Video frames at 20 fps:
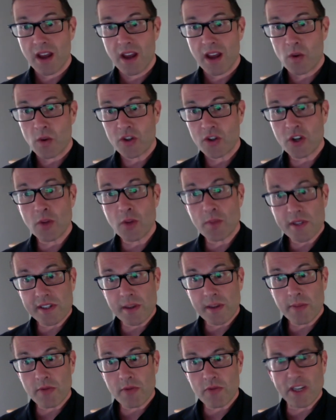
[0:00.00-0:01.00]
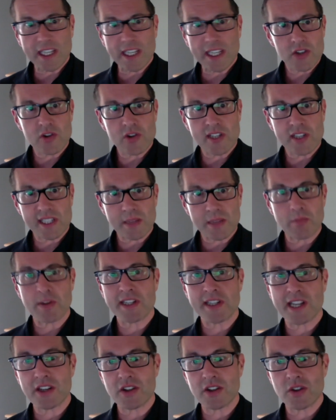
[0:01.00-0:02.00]
which opens up a really interesting
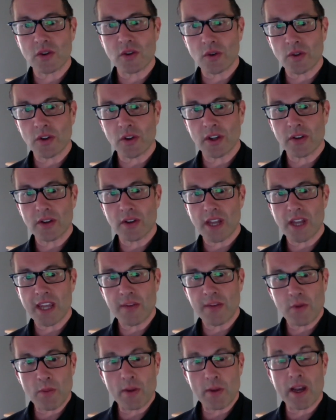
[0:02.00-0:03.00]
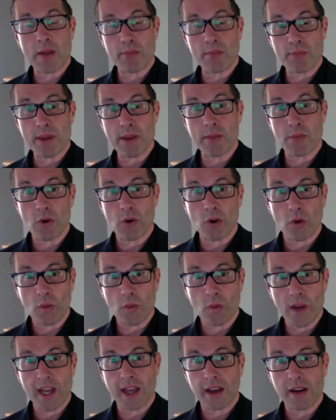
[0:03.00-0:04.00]
potential that if we become a bit more
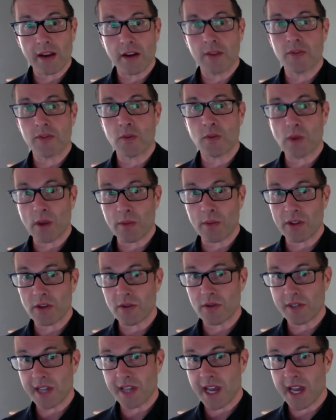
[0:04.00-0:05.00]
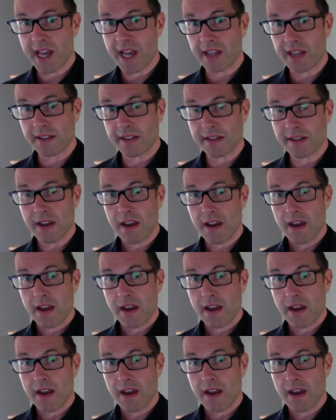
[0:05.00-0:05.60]
aware of the way we use our hands,